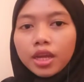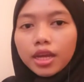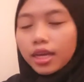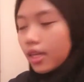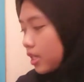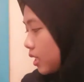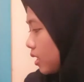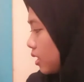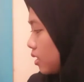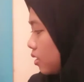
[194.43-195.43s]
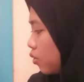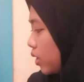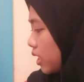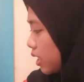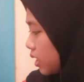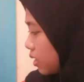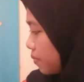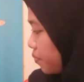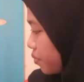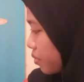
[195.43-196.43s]
And the weakness,
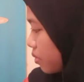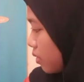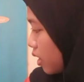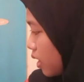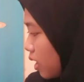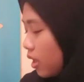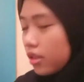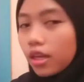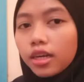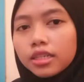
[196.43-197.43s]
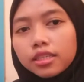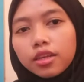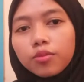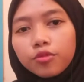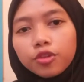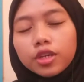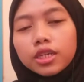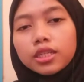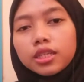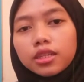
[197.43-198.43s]
there are some
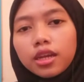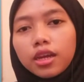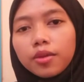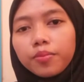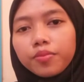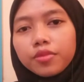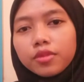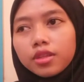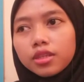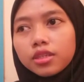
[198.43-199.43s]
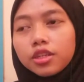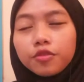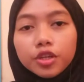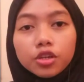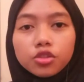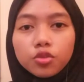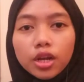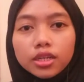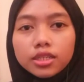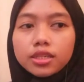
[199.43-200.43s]
words that difficult to
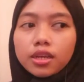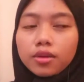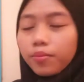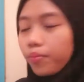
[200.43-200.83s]
understand.